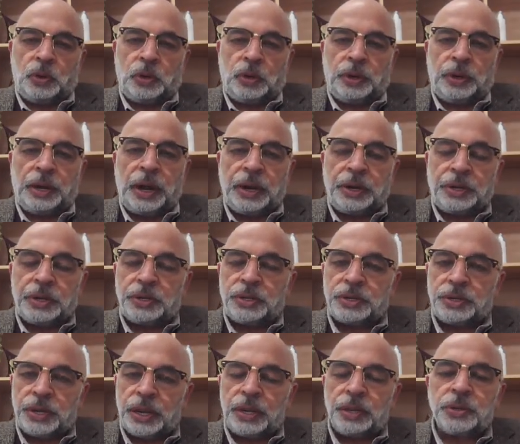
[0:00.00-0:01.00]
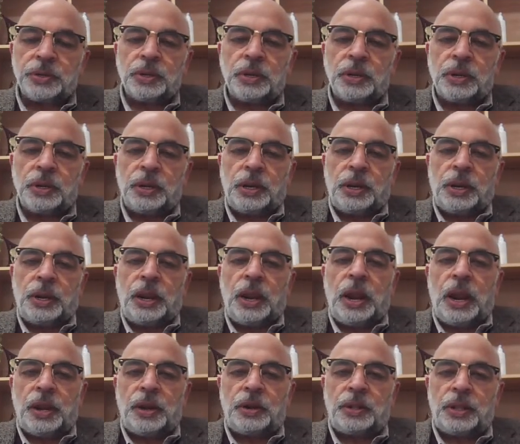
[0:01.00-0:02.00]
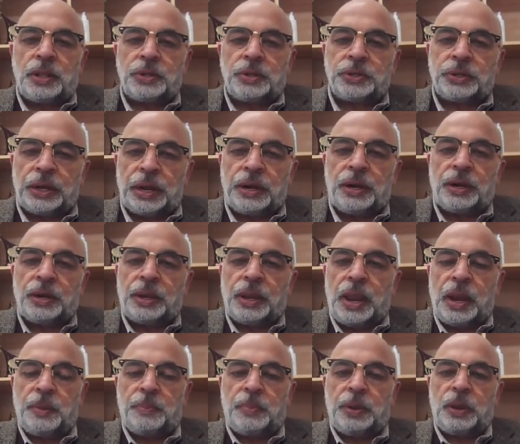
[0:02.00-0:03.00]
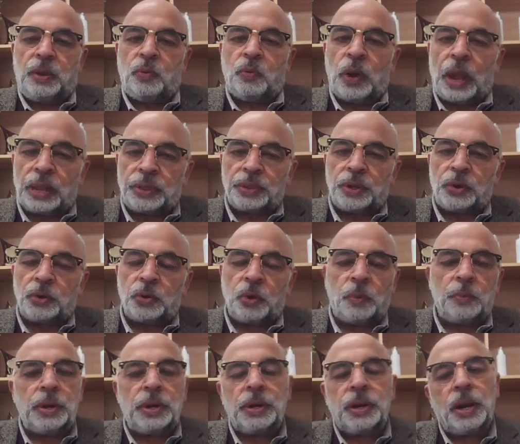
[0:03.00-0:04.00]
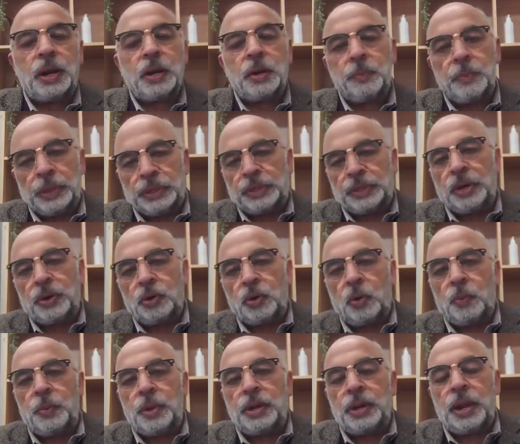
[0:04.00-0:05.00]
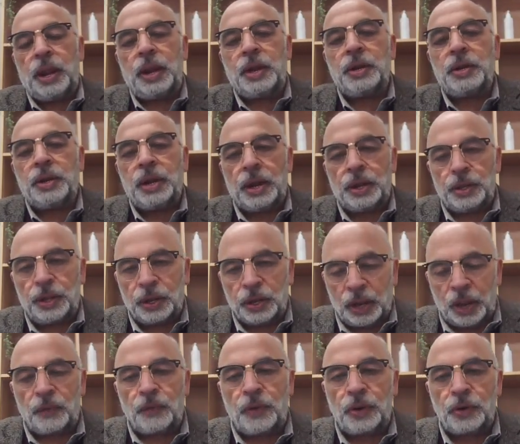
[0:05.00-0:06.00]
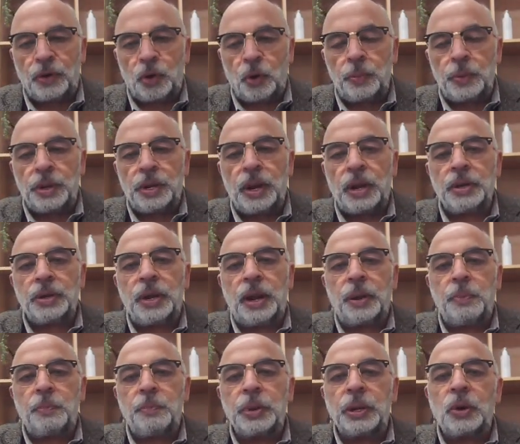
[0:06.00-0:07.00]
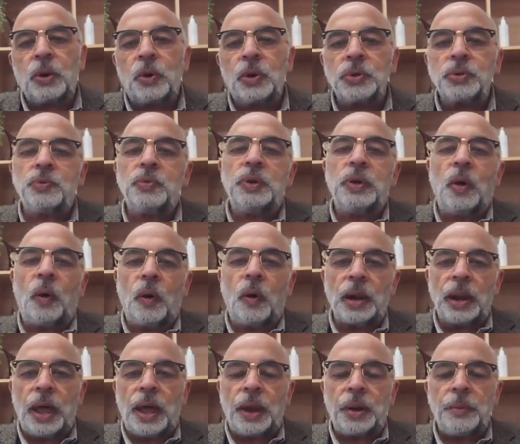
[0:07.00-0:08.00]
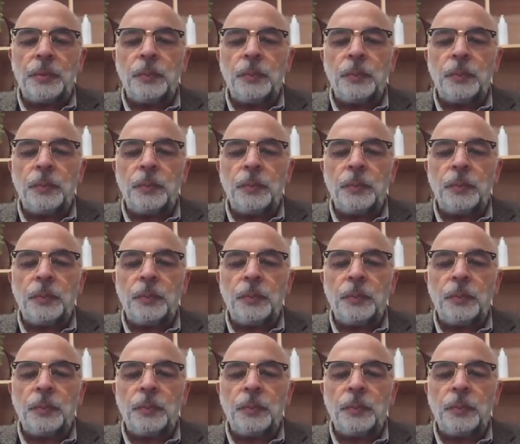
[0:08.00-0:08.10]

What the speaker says: characteristics, and the skin can be Vata dominant, Pitta dominant, and the Kapha dominant. And because we all are